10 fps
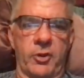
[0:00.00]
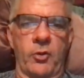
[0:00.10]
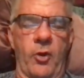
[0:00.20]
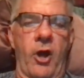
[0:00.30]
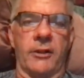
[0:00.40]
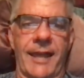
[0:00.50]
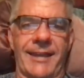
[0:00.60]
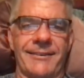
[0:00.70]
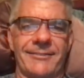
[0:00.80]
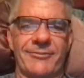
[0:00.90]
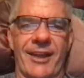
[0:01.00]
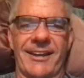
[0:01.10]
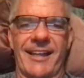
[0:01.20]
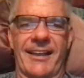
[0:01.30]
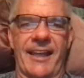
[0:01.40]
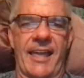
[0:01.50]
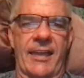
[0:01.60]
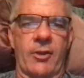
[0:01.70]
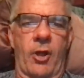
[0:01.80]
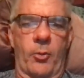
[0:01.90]
you all night, Friday night,
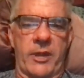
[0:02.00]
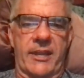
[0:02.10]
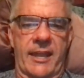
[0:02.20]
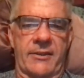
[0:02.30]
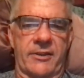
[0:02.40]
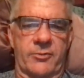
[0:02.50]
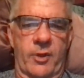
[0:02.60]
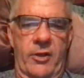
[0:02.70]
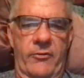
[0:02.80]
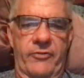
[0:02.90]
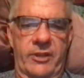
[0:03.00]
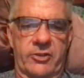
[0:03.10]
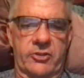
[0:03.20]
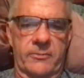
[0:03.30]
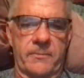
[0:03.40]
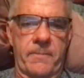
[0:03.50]
and all weekend as well. Fish.